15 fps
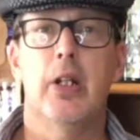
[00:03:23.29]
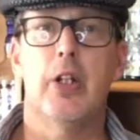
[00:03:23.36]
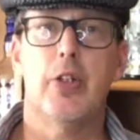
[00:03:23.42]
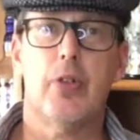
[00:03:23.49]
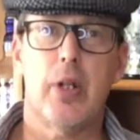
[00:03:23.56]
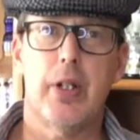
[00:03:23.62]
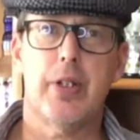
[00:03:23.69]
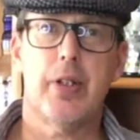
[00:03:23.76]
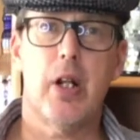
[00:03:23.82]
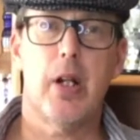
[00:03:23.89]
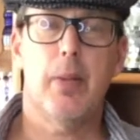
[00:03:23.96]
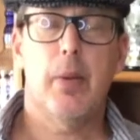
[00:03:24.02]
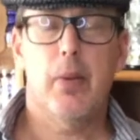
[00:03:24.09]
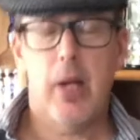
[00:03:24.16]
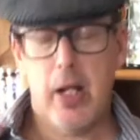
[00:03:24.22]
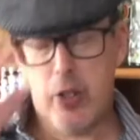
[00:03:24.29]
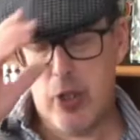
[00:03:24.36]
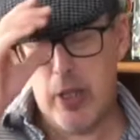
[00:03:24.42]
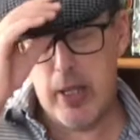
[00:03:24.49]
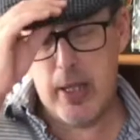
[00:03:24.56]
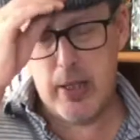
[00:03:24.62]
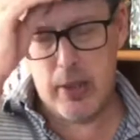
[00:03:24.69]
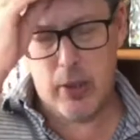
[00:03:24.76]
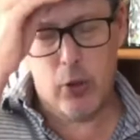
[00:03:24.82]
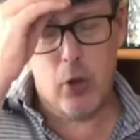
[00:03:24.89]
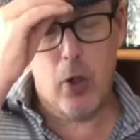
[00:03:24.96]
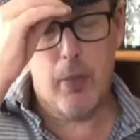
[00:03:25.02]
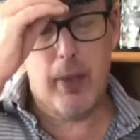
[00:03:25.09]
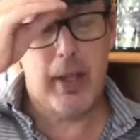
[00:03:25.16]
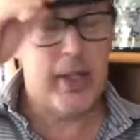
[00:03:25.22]
So I started by watching his and
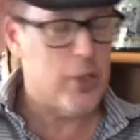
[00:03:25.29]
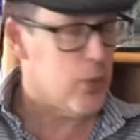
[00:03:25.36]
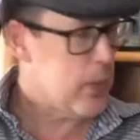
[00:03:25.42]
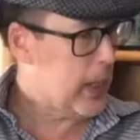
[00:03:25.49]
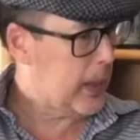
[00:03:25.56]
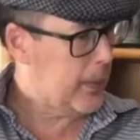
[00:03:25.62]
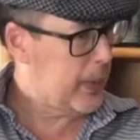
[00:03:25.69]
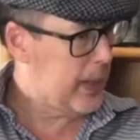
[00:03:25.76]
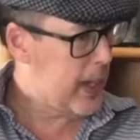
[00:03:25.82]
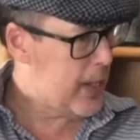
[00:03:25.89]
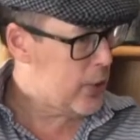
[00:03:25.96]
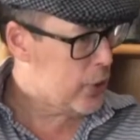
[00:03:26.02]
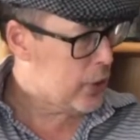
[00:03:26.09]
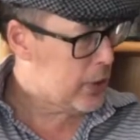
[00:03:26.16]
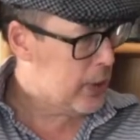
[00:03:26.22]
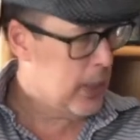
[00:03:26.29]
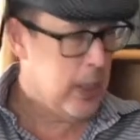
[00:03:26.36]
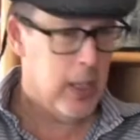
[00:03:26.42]
going by his recommendations.